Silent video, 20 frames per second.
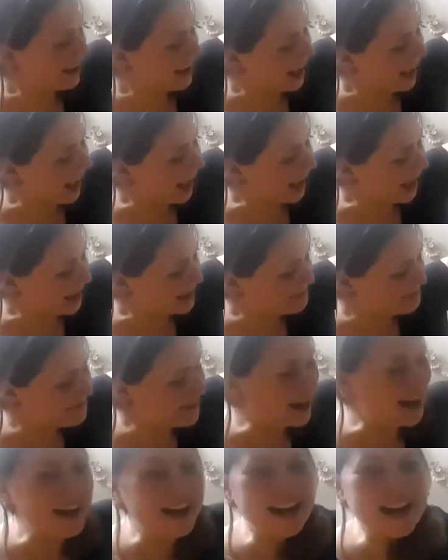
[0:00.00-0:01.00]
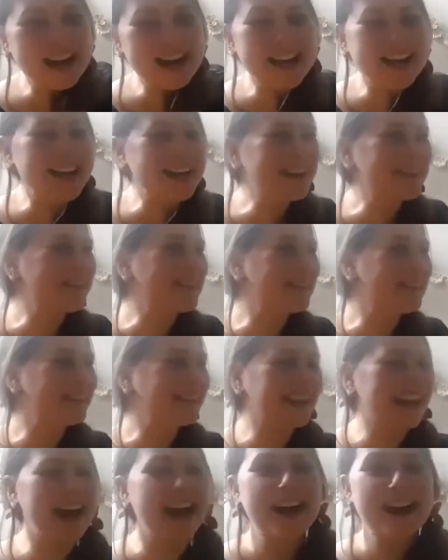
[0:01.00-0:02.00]
And my old
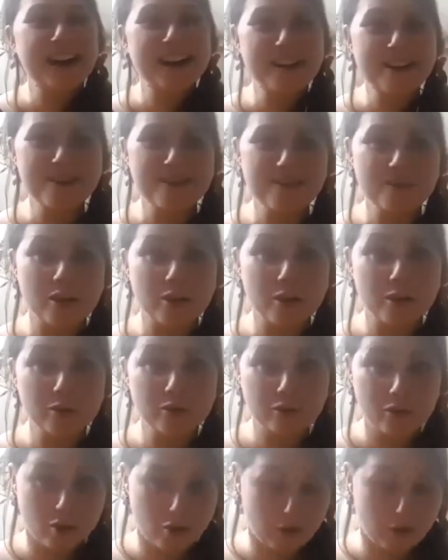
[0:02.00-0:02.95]
cow goes